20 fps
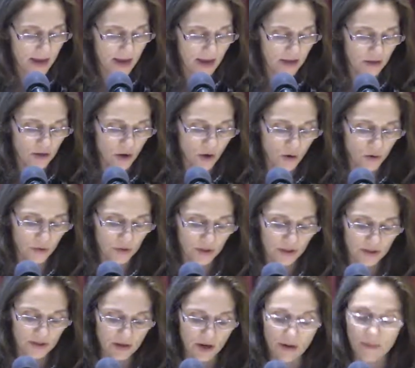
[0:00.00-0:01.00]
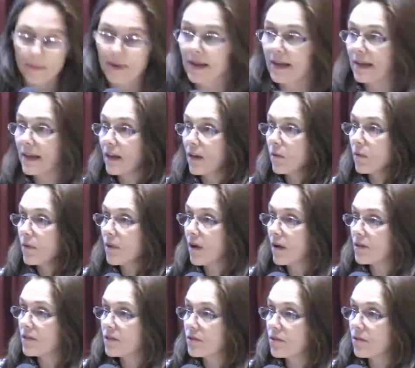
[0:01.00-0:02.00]
and coaches are making with
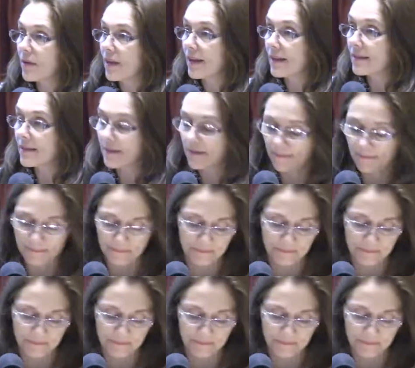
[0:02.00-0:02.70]
our students.